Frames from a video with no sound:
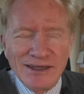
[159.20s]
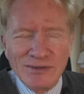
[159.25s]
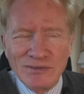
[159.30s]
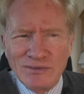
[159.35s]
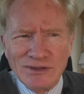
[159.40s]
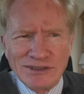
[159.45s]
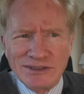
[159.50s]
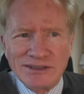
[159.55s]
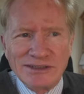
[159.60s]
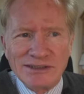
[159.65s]

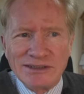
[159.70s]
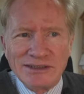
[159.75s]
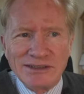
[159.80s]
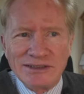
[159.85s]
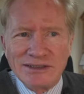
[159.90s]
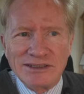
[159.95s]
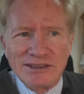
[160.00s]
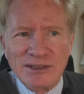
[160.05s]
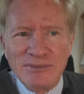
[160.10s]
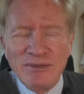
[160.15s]
which
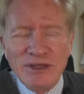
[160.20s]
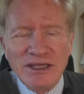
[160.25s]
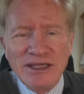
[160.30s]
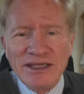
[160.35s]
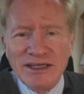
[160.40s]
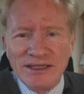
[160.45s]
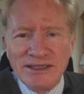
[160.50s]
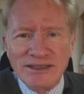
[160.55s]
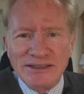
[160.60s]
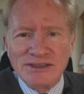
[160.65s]
to
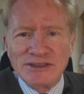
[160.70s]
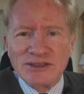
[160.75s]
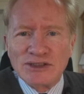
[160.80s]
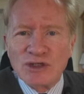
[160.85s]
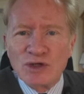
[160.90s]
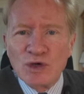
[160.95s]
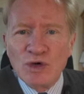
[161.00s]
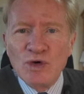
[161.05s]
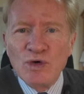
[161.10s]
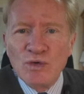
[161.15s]
me is,
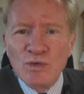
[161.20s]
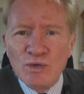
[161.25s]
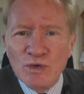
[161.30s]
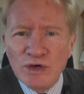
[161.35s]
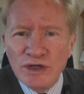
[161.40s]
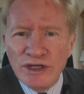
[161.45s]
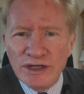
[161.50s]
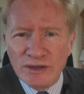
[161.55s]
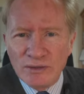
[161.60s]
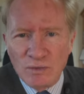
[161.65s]
who
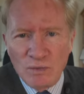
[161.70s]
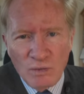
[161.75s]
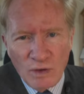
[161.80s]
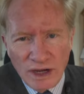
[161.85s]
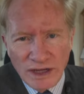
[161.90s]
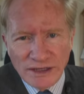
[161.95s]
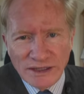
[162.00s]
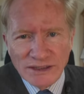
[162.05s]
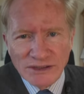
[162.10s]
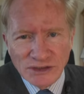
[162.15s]
wouldn't
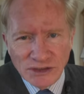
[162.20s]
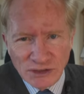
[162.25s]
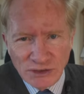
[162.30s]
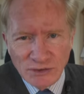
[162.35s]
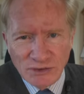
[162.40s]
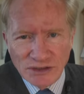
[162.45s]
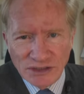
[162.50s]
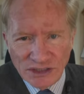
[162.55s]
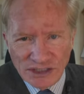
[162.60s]
want student